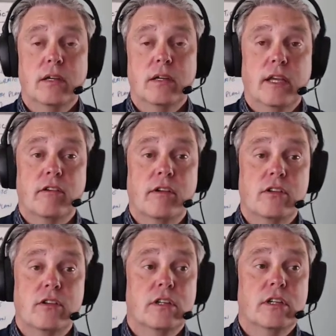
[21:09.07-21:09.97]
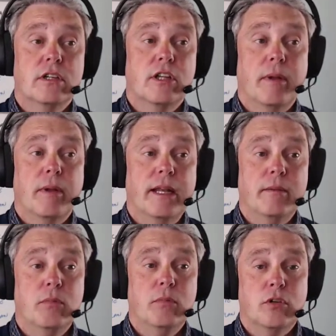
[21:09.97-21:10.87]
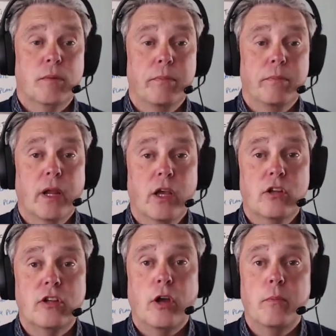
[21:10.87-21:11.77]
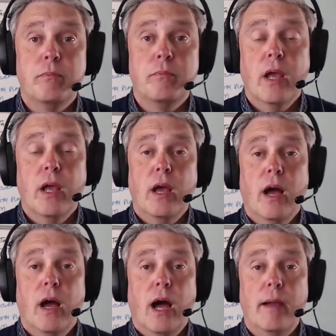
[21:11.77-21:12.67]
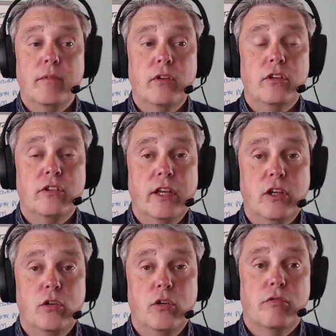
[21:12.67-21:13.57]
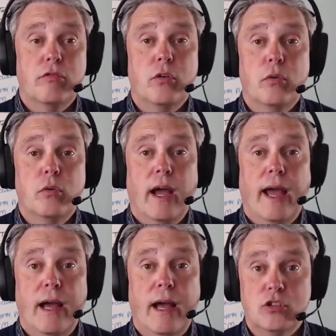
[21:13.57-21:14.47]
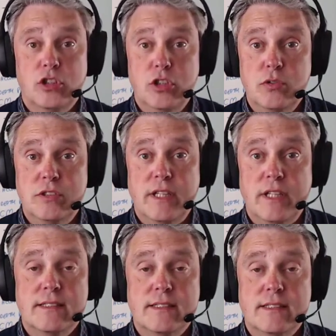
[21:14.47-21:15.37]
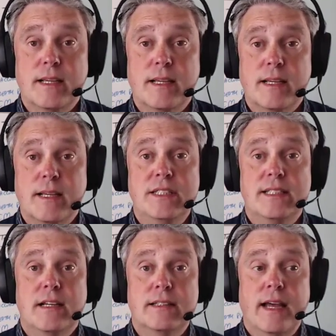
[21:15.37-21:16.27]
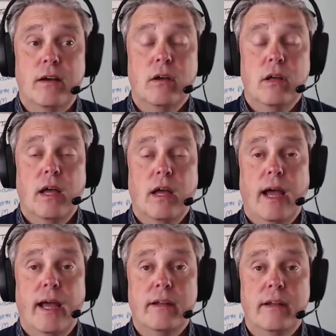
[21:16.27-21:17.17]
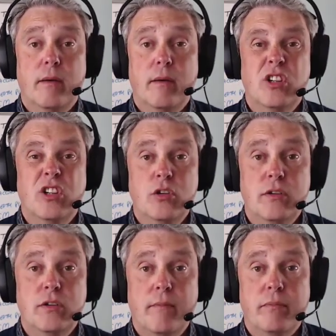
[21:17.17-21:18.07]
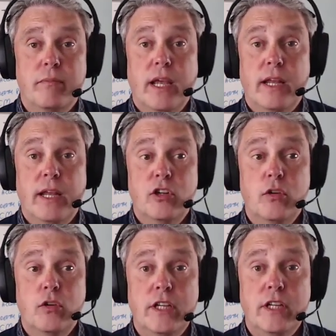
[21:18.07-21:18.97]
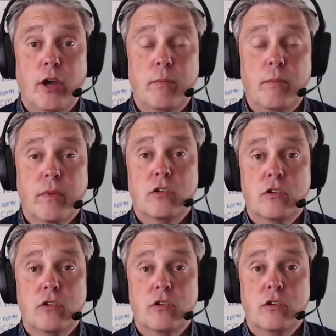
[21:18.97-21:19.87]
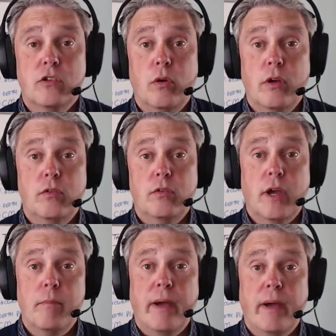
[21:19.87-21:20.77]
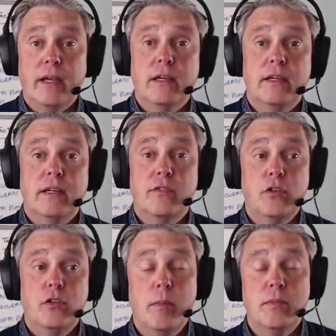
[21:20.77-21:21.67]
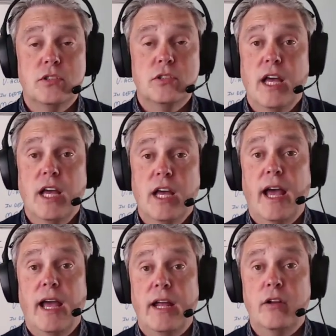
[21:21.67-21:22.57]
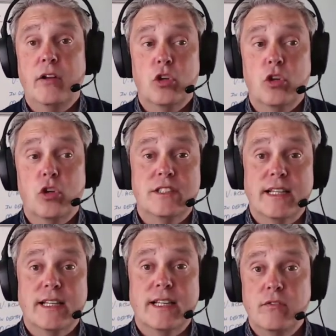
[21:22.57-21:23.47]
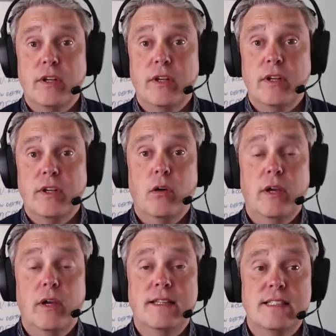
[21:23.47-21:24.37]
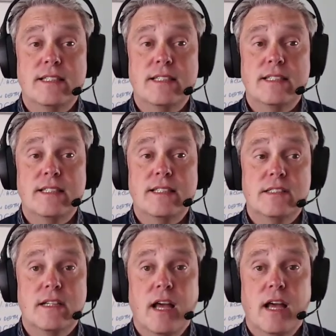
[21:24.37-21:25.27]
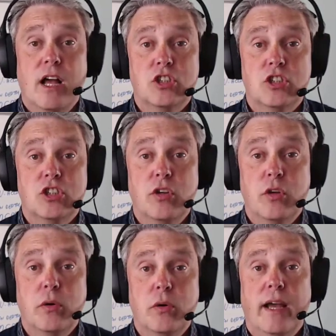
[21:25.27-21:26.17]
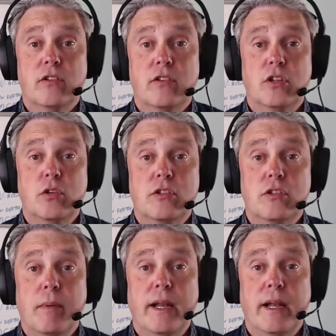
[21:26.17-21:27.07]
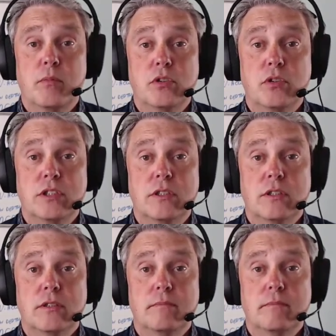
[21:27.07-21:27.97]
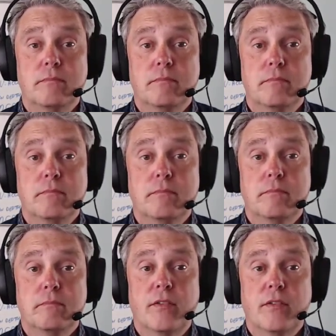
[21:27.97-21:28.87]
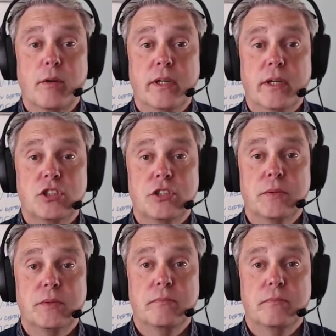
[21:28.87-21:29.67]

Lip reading: Here is the planning board. So I'm going to take you through how to use this in some detail now, and I'm going to do that in a new video. So if you come back in a few moments and watch the second video in this series, I'll show you how to use the planning board. Thank you very much.